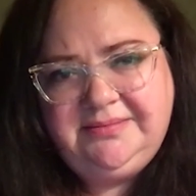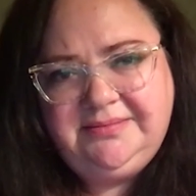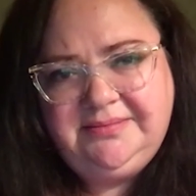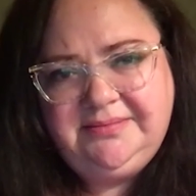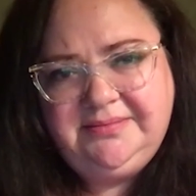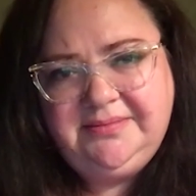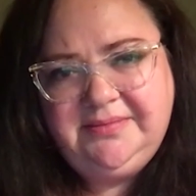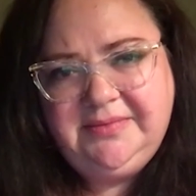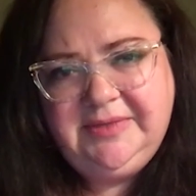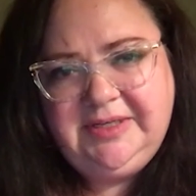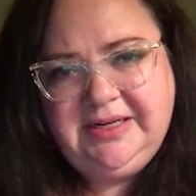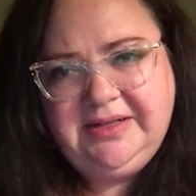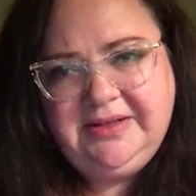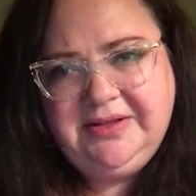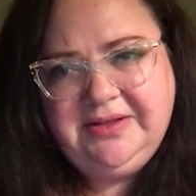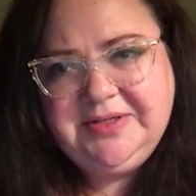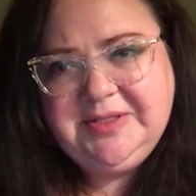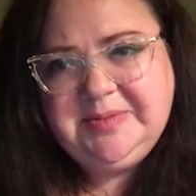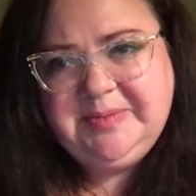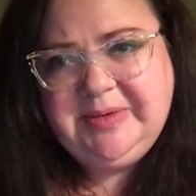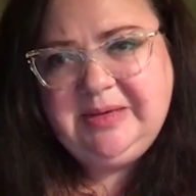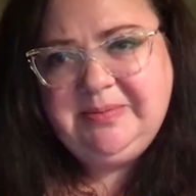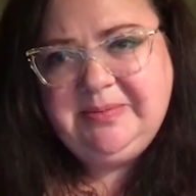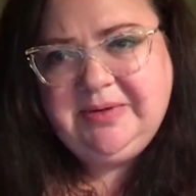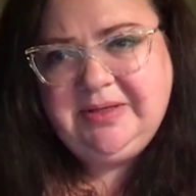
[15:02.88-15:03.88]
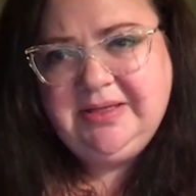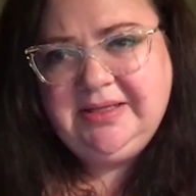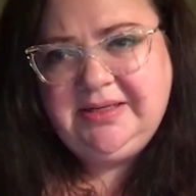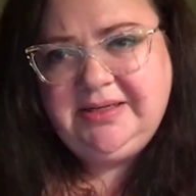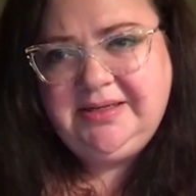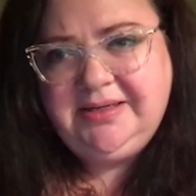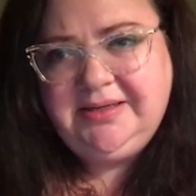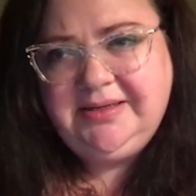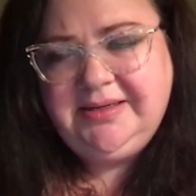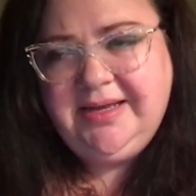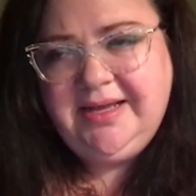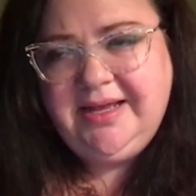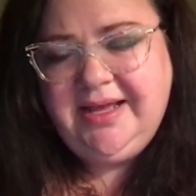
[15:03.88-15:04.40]
Those people that
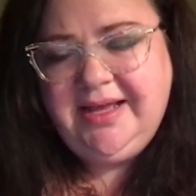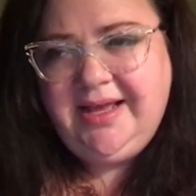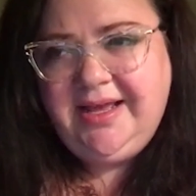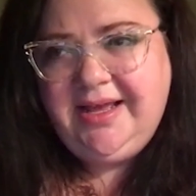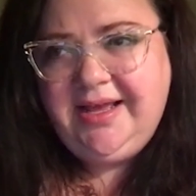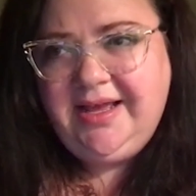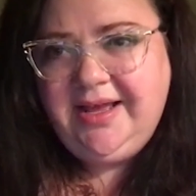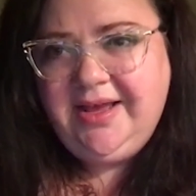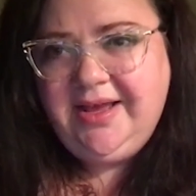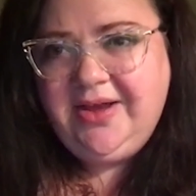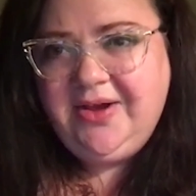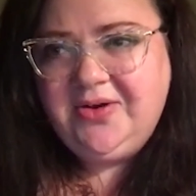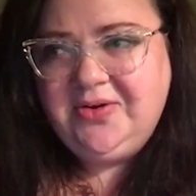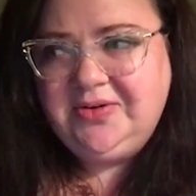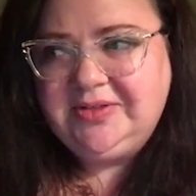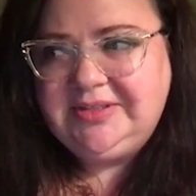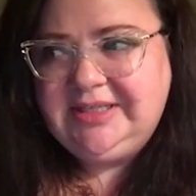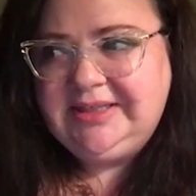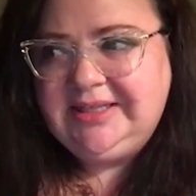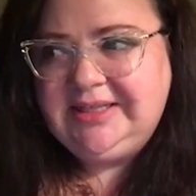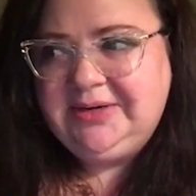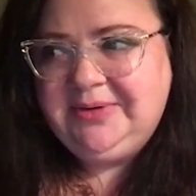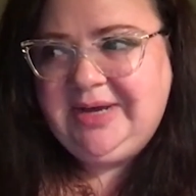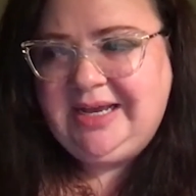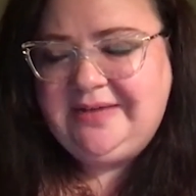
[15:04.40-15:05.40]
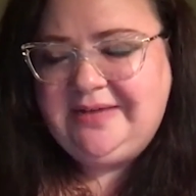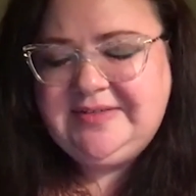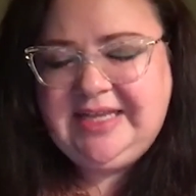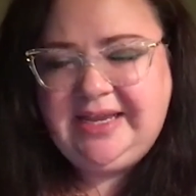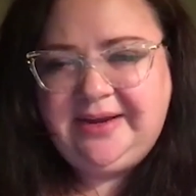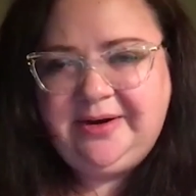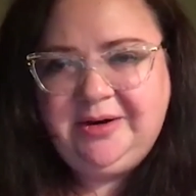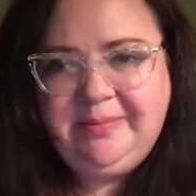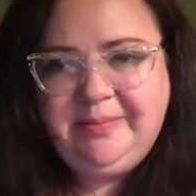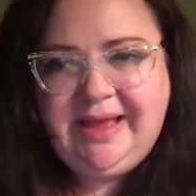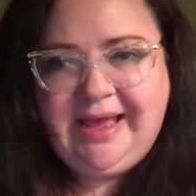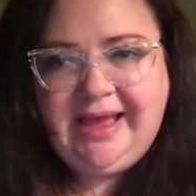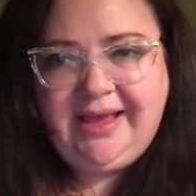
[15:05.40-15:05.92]
are holding their wife's
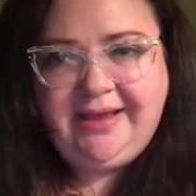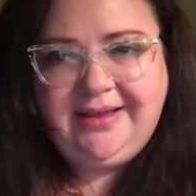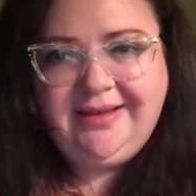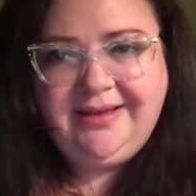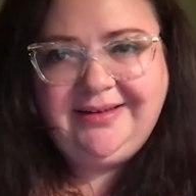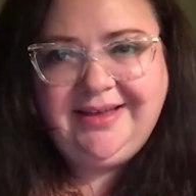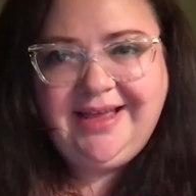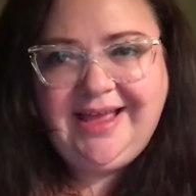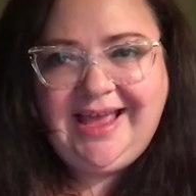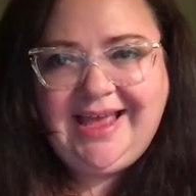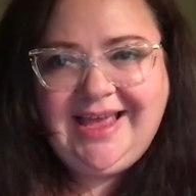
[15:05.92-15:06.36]
hair back.